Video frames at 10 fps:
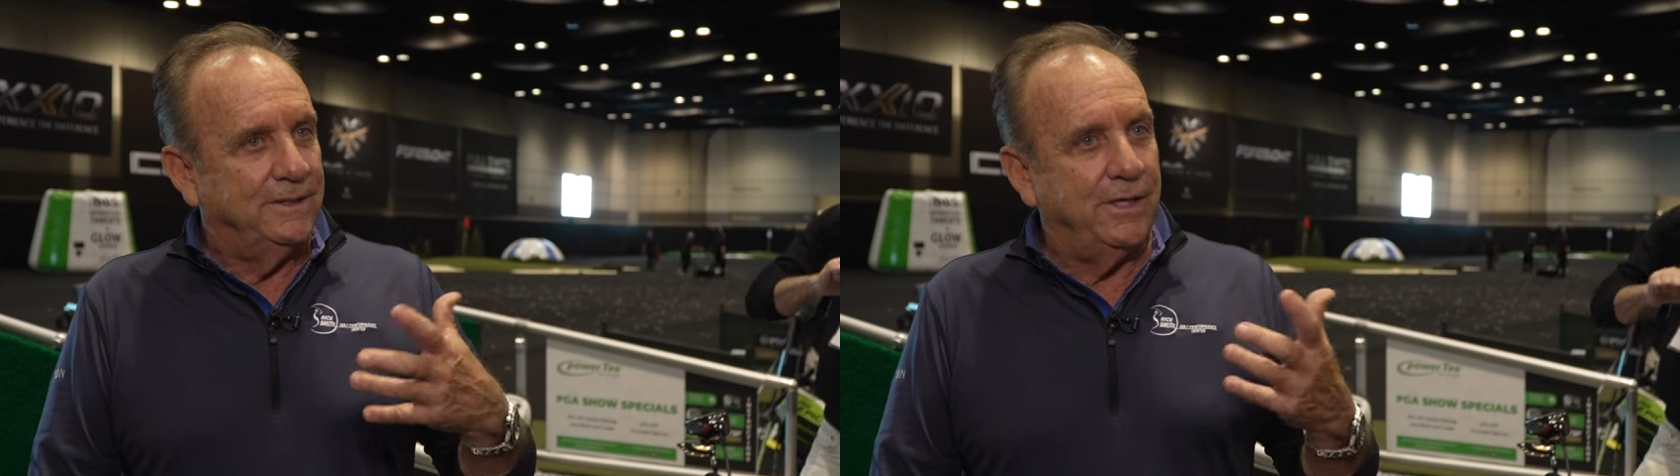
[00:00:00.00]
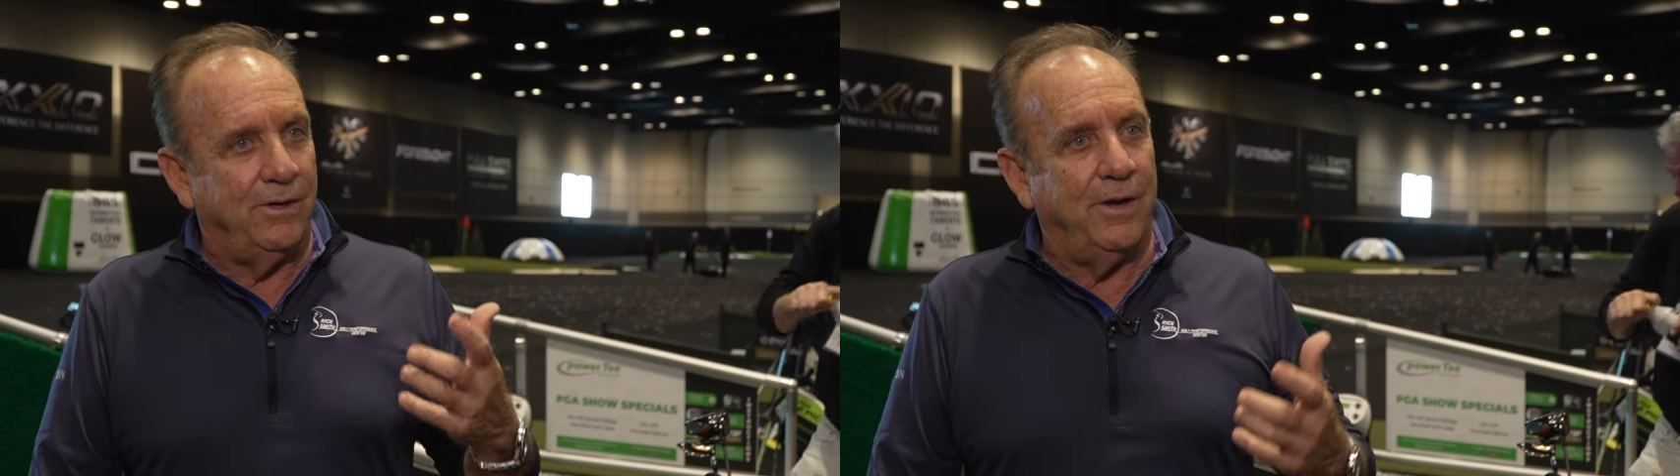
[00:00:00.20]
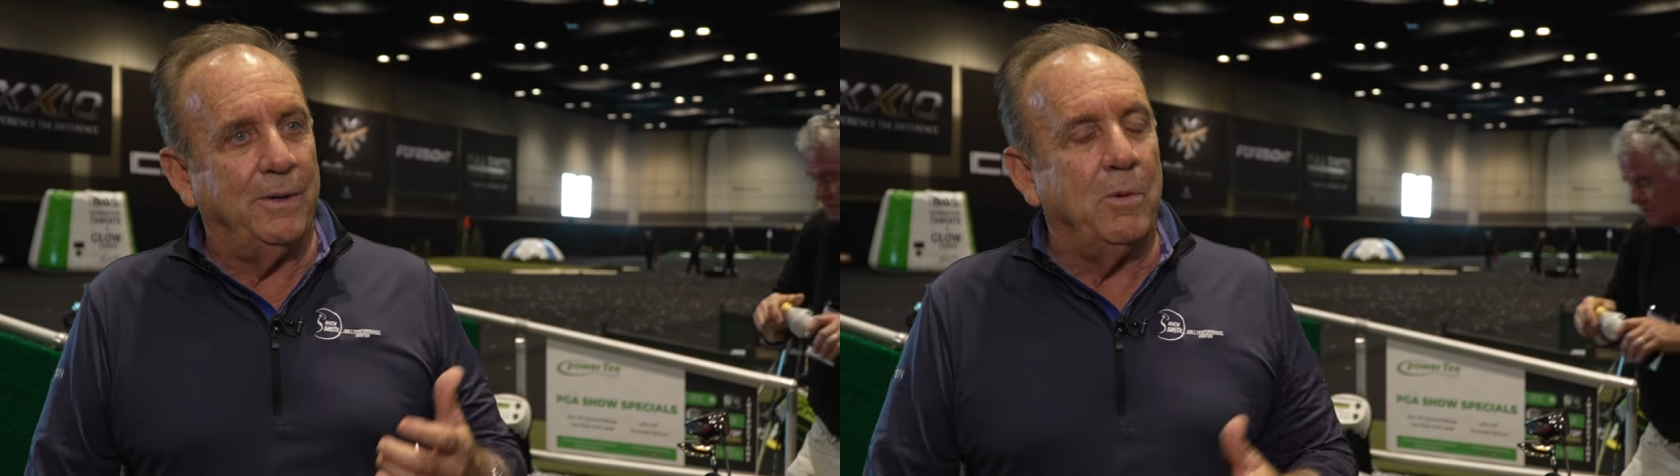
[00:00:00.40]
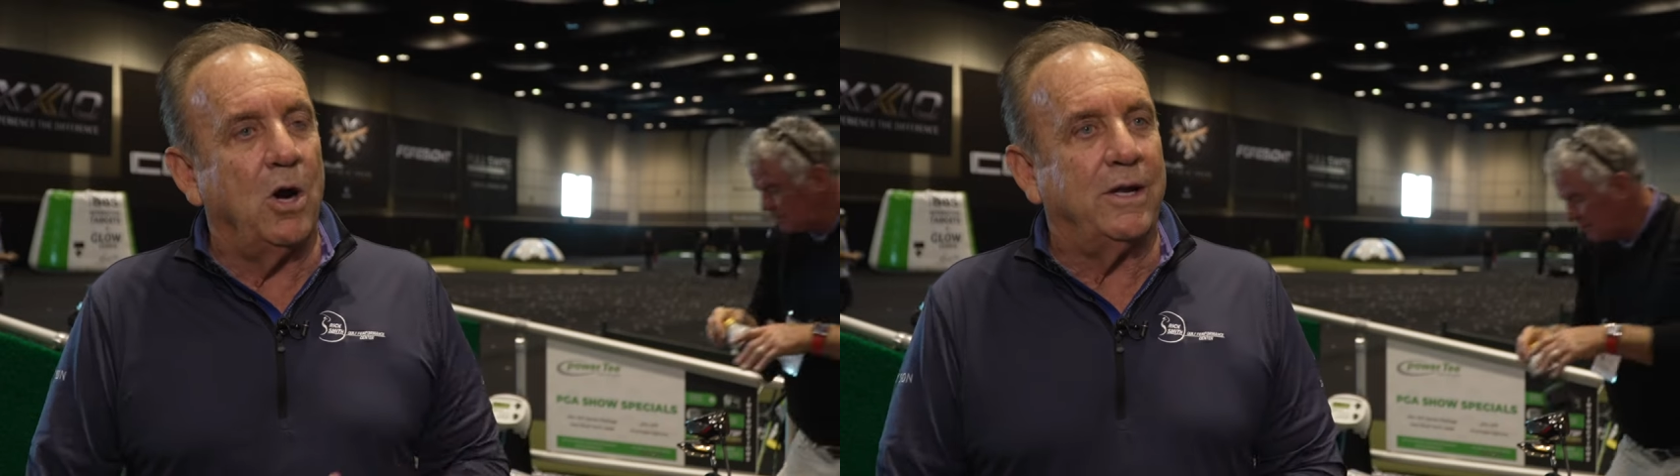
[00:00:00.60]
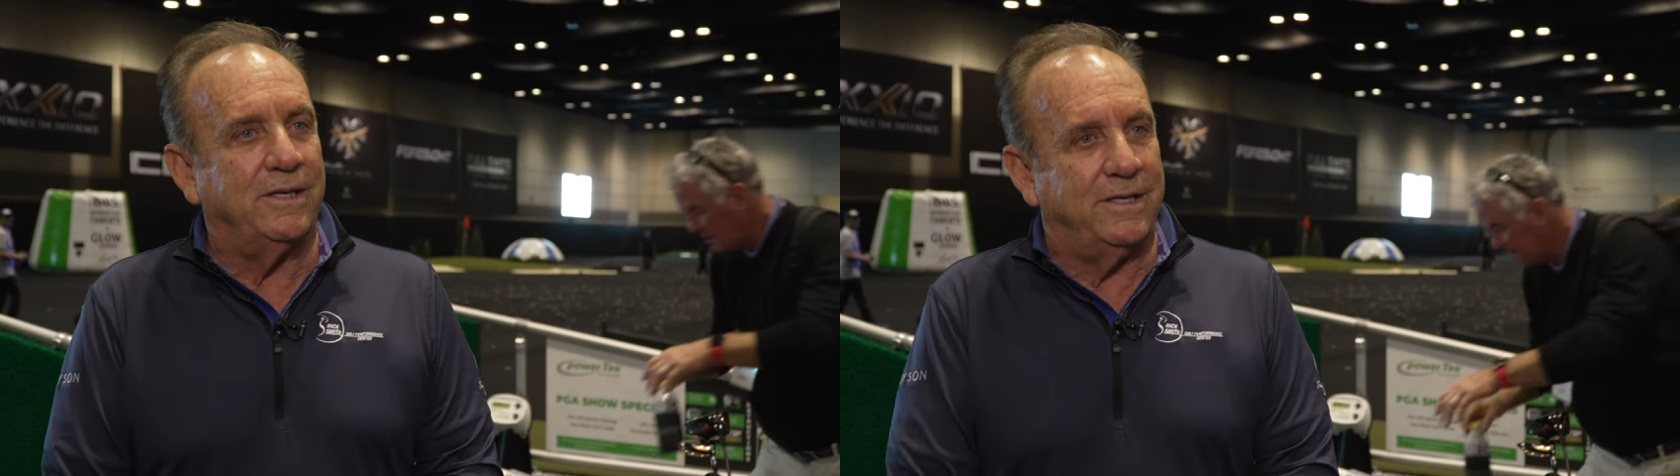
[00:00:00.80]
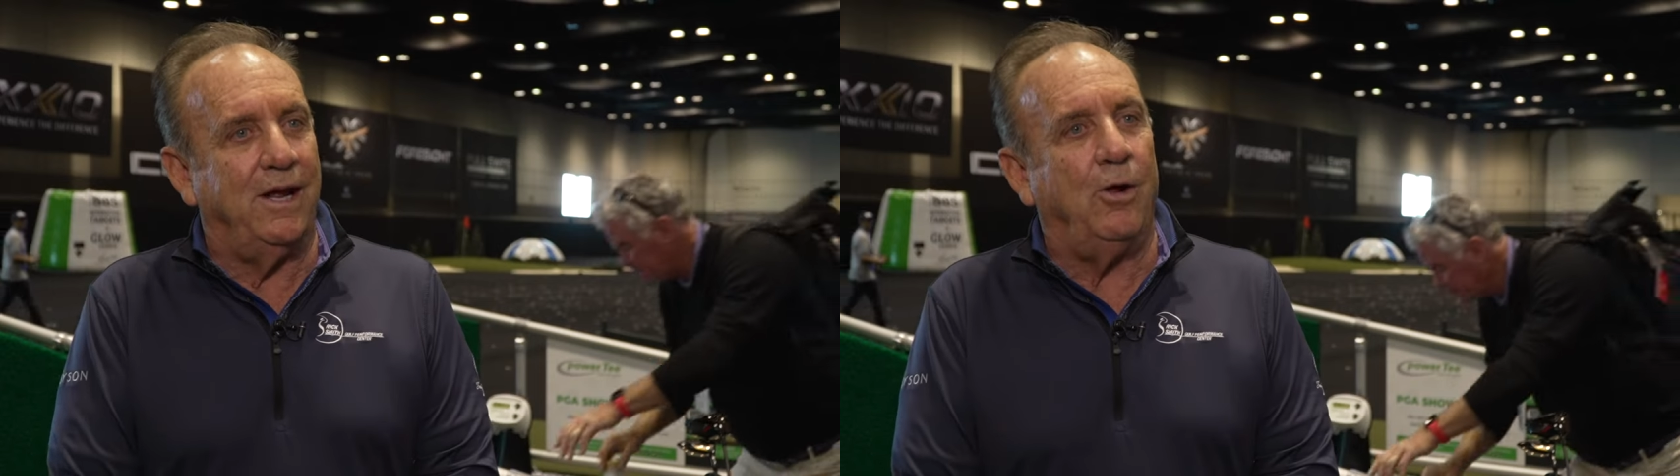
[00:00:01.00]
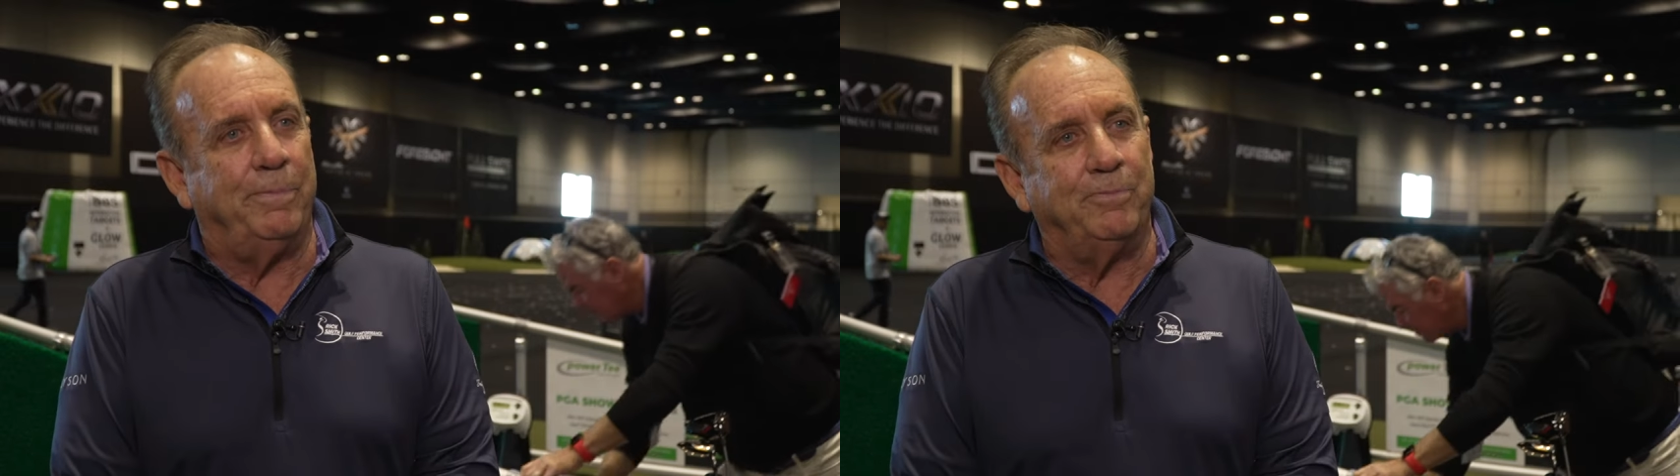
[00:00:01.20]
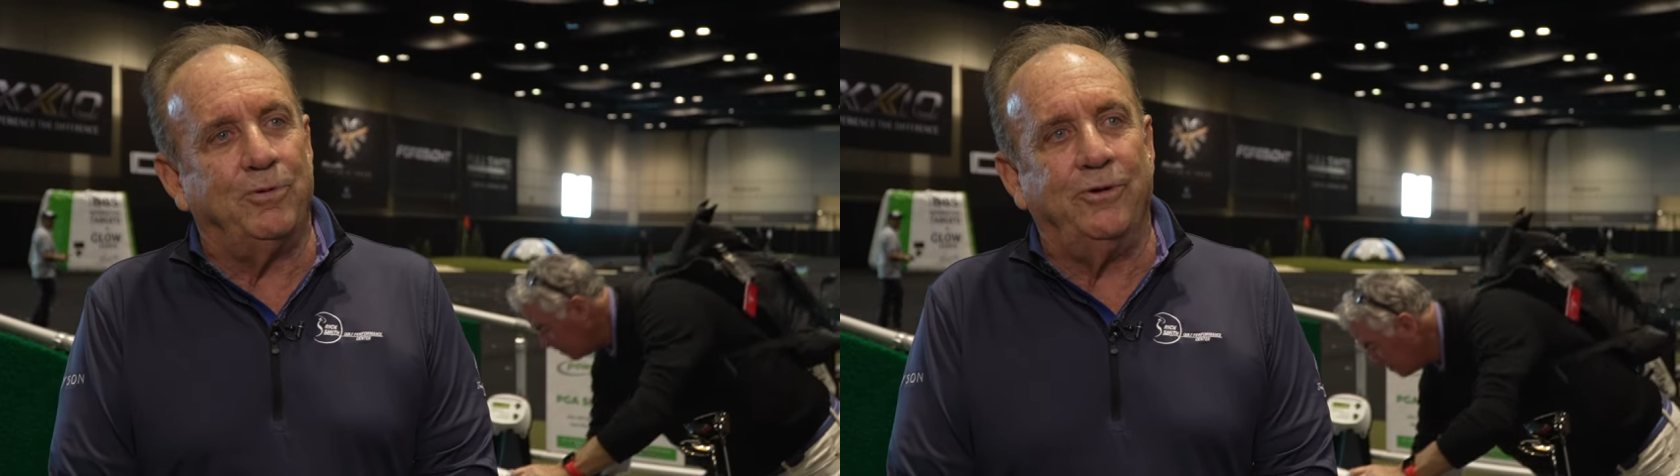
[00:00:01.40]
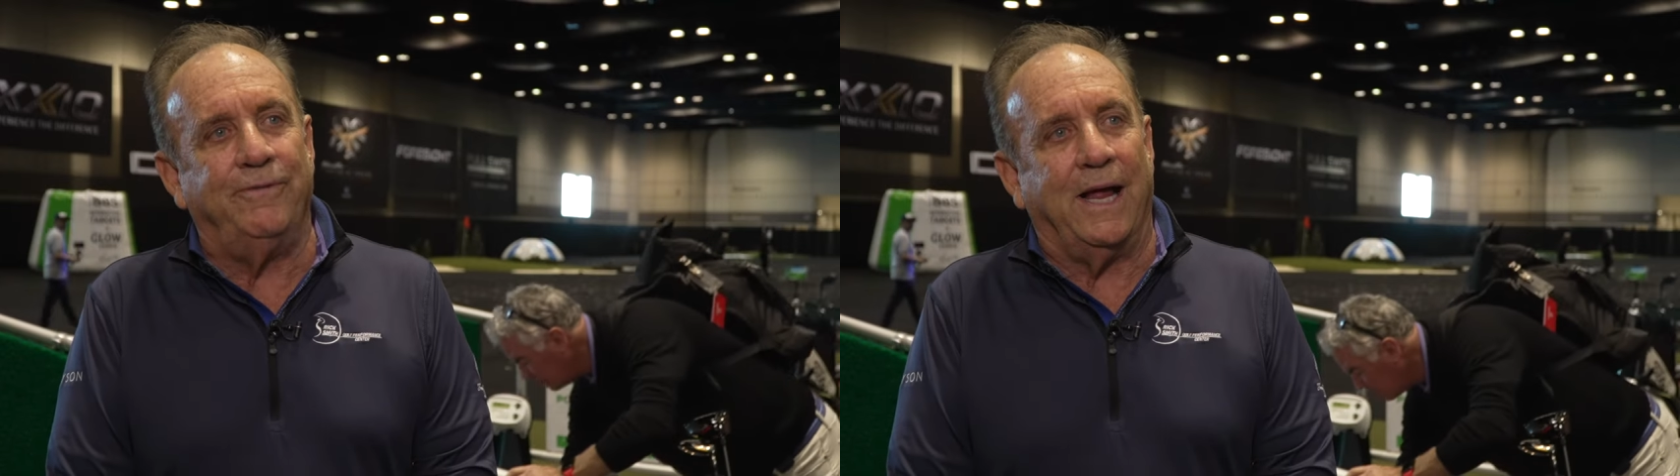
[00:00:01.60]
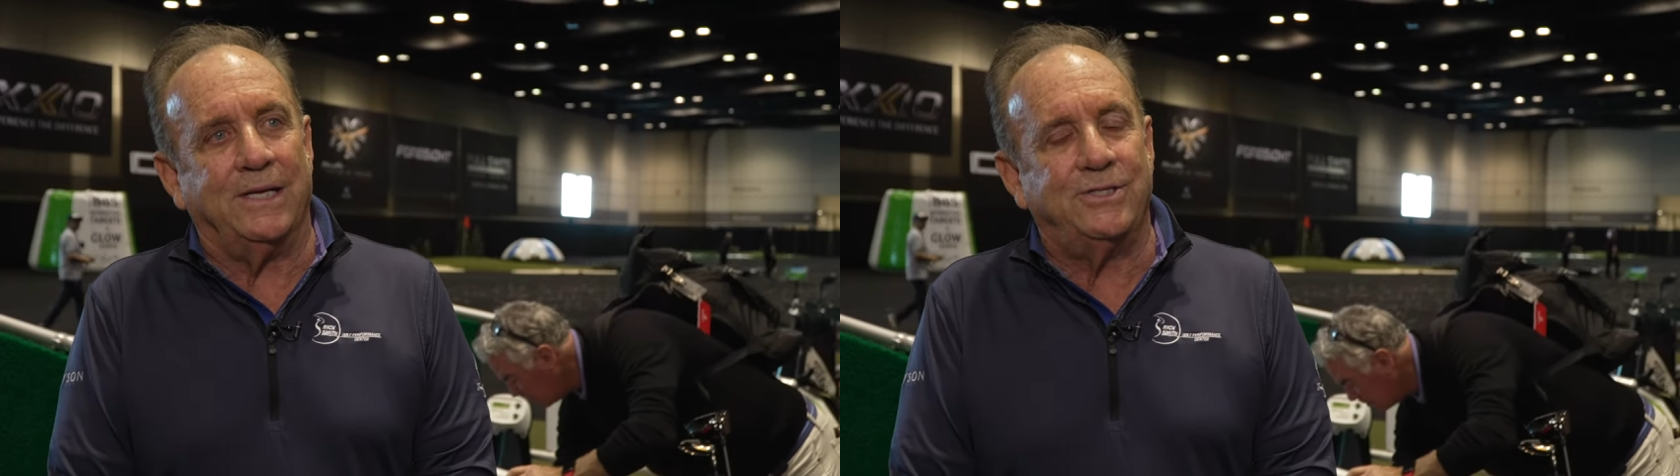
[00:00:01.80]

that are on the market to help improve that.